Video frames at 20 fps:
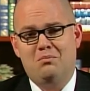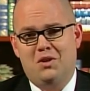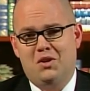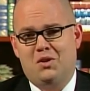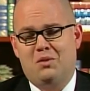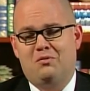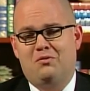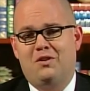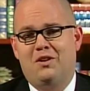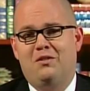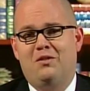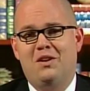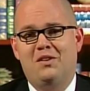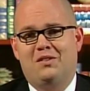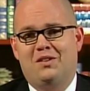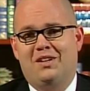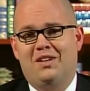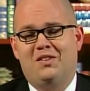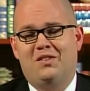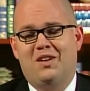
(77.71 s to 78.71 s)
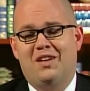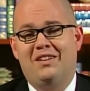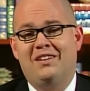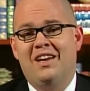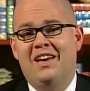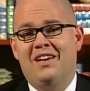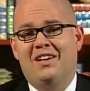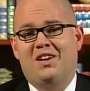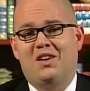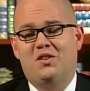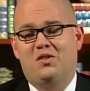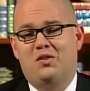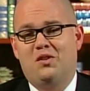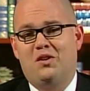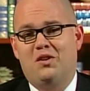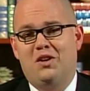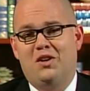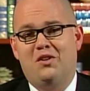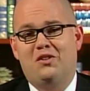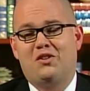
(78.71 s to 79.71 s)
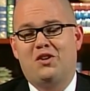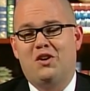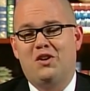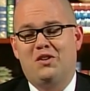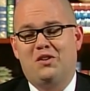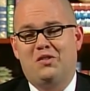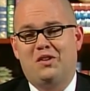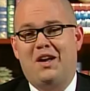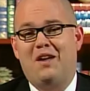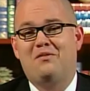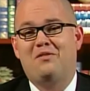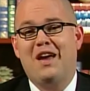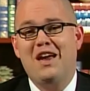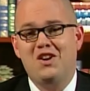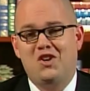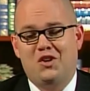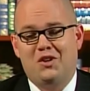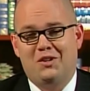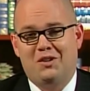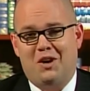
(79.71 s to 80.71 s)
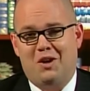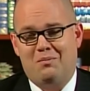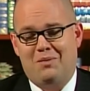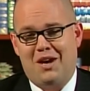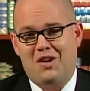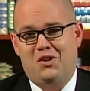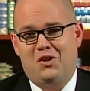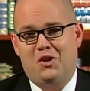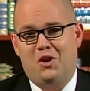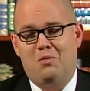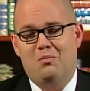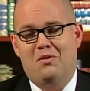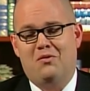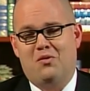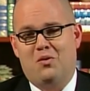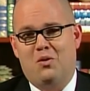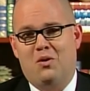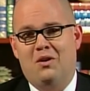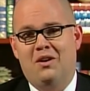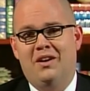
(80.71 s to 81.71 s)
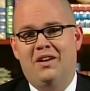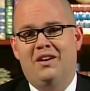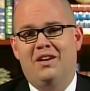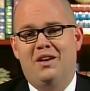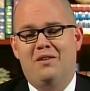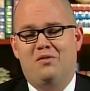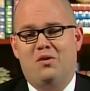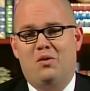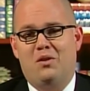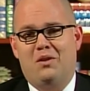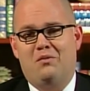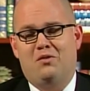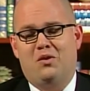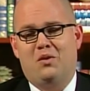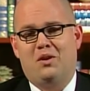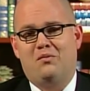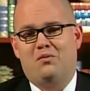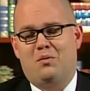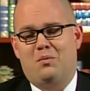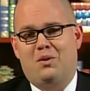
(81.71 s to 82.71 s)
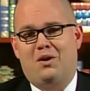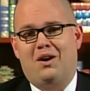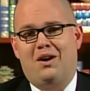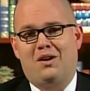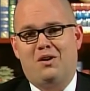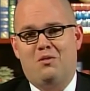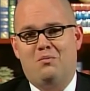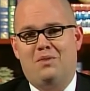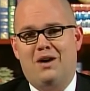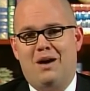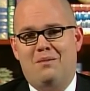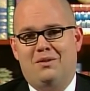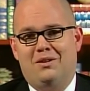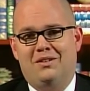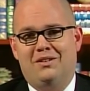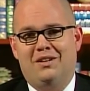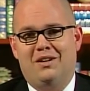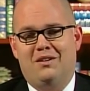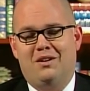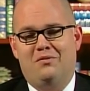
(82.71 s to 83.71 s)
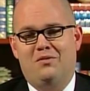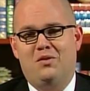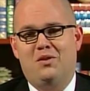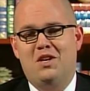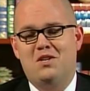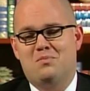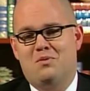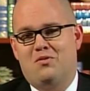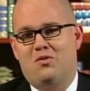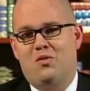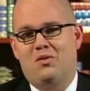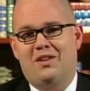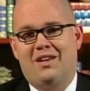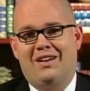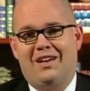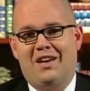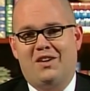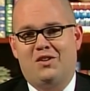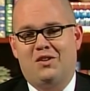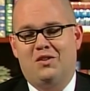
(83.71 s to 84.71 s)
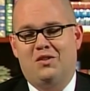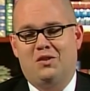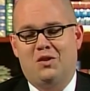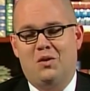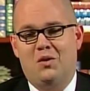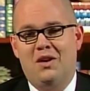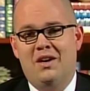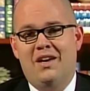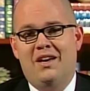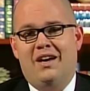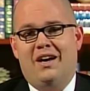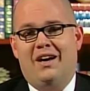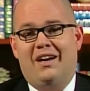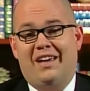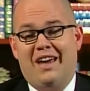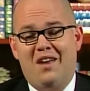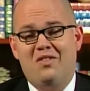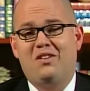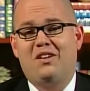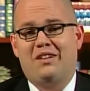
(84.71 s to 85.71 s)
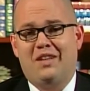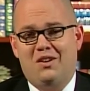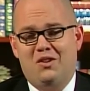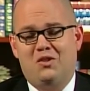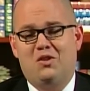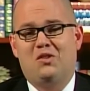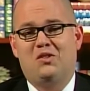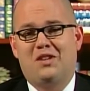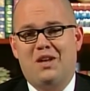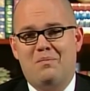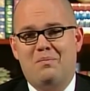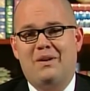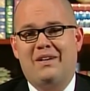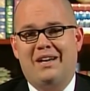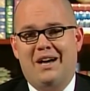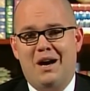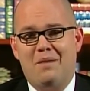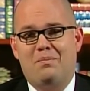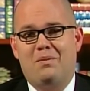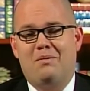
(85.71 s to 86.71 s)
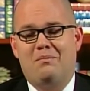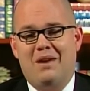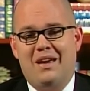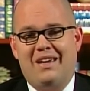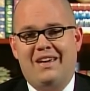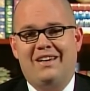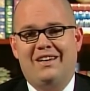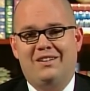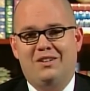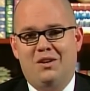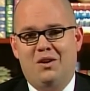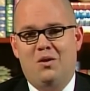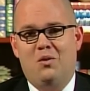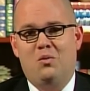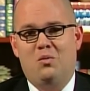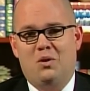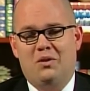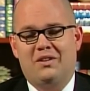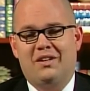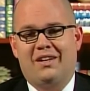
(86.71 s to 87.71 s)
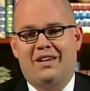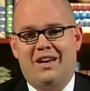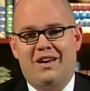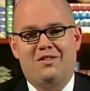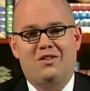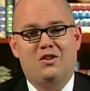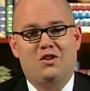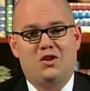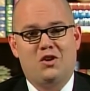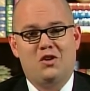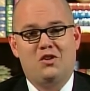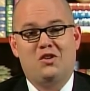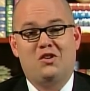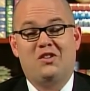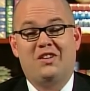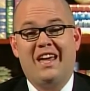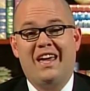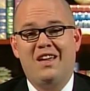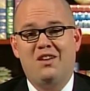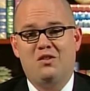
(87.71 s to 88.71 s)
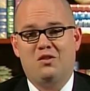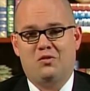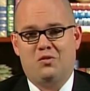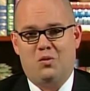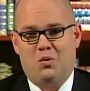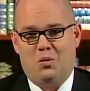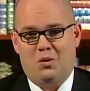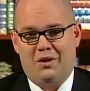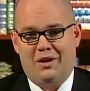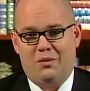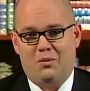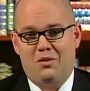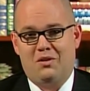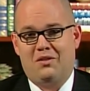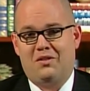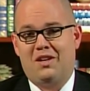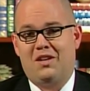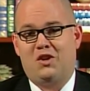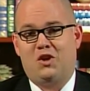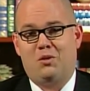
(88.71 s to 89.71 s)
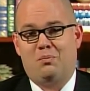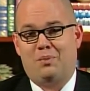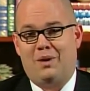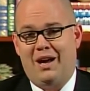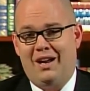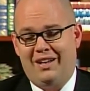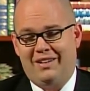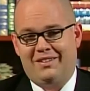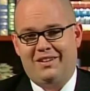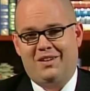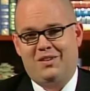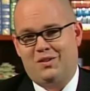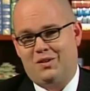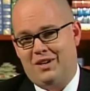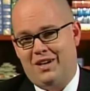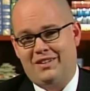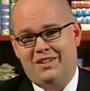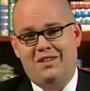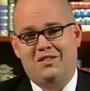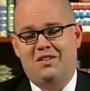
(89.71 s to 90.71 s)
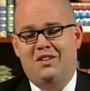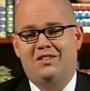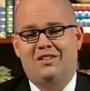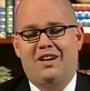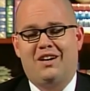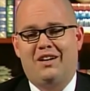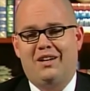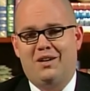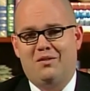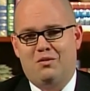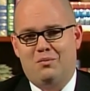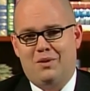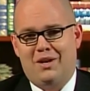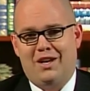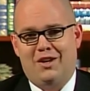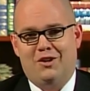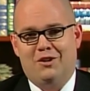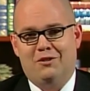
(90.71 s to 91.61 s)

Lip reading: Bishop Finn recently said, consider your eternal salvation on my show before voting for Barack Obama a few days before the election. So Catholic leaders are stepping up and making it known what the Catholic Church stands for. Now, whether that's your politics or not, that's an entirely different matter.